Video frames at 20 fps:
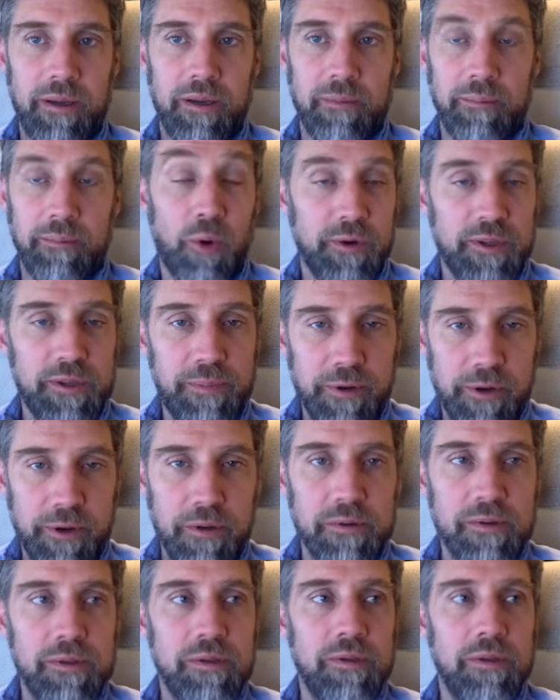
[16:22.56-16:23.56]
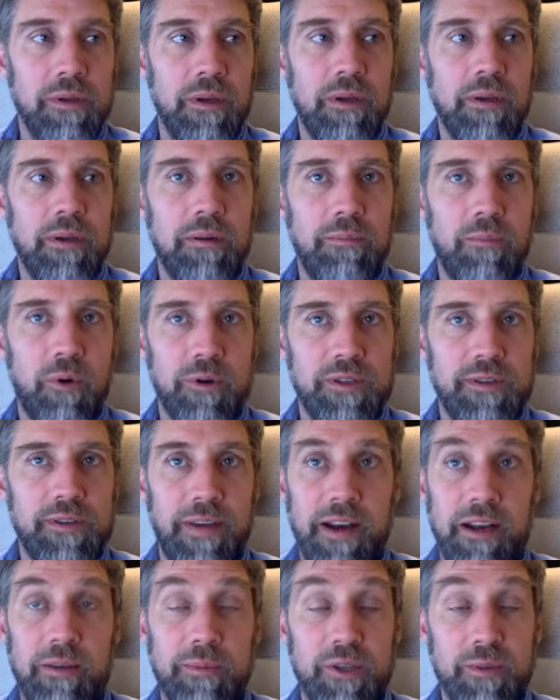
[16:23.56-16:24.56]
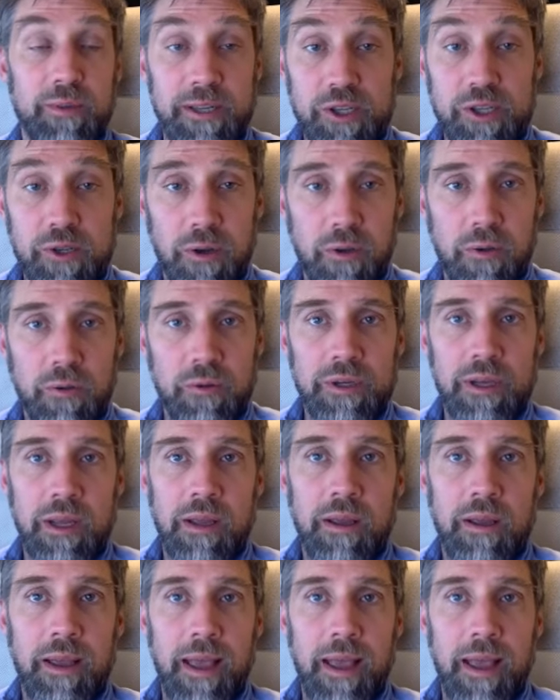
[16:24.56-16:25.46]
more is produced, more is available to be sold,